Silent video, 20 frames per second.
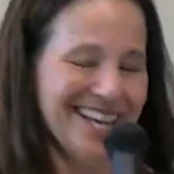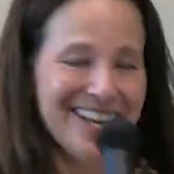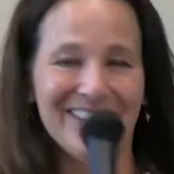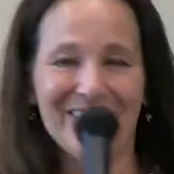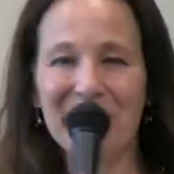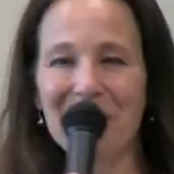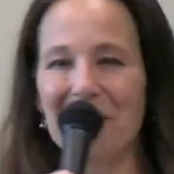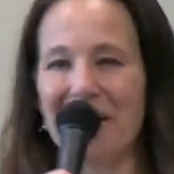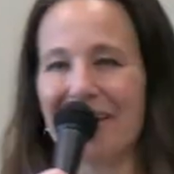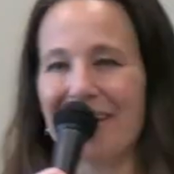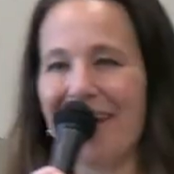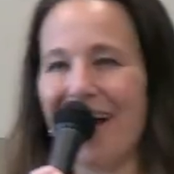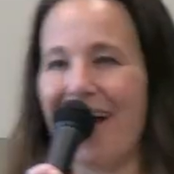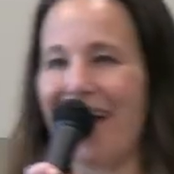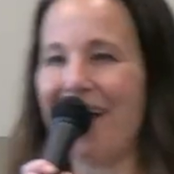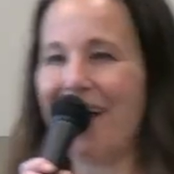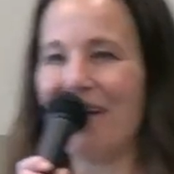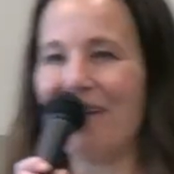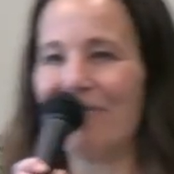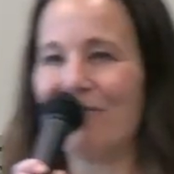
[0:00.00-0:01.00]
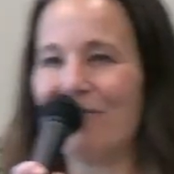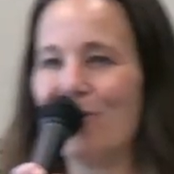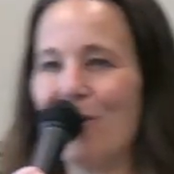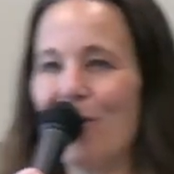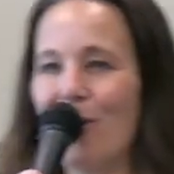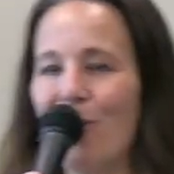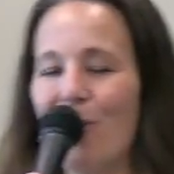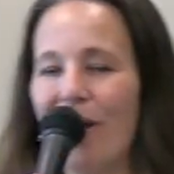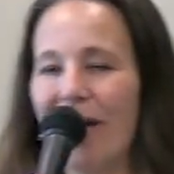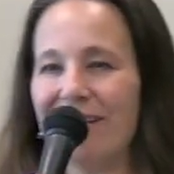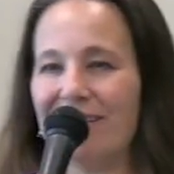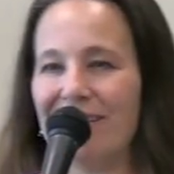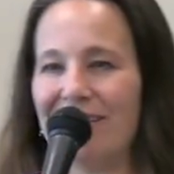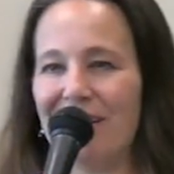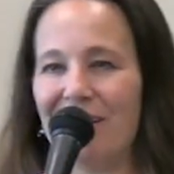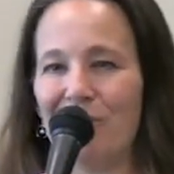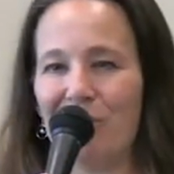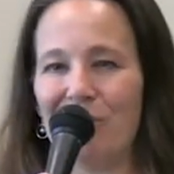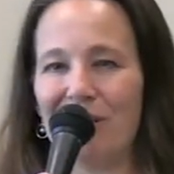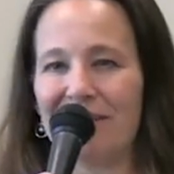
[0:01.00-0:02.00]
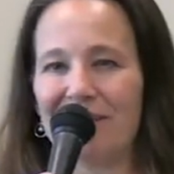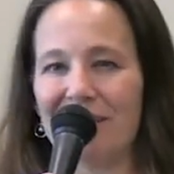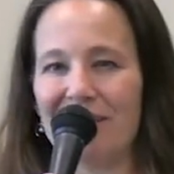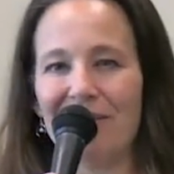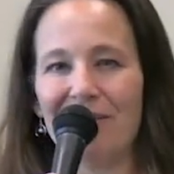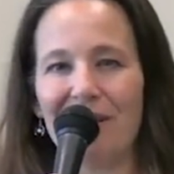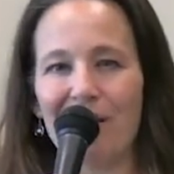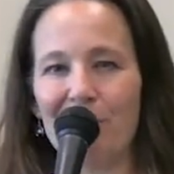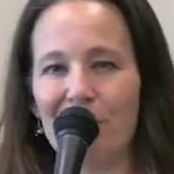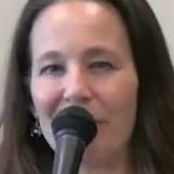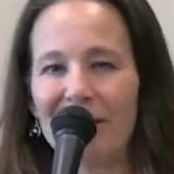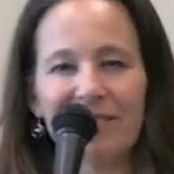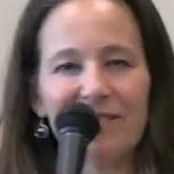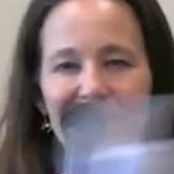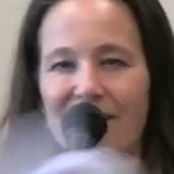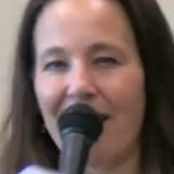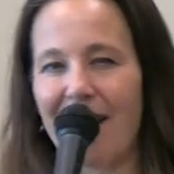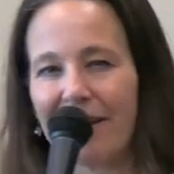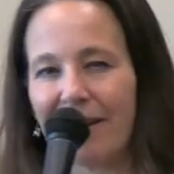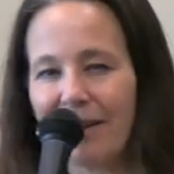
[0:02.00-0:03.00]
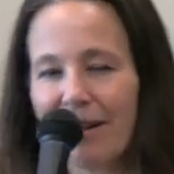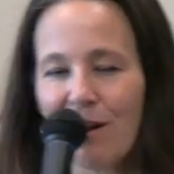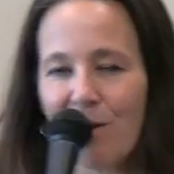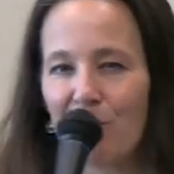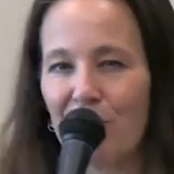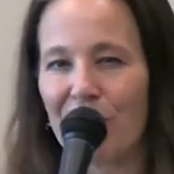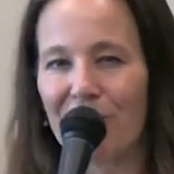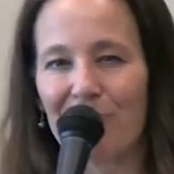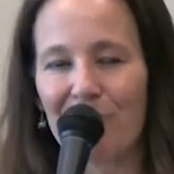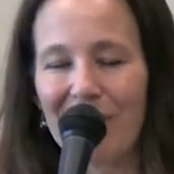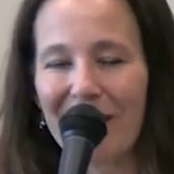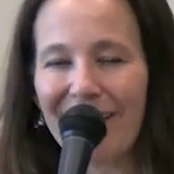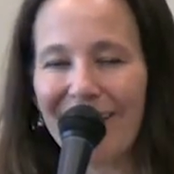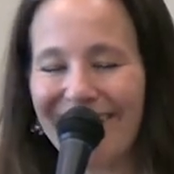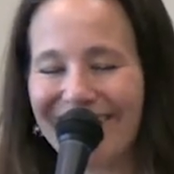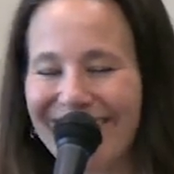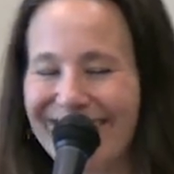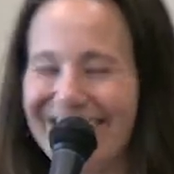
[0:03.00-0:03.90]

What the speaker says: They're like, yeah, I have no idea what's in there, but it's got to come with me.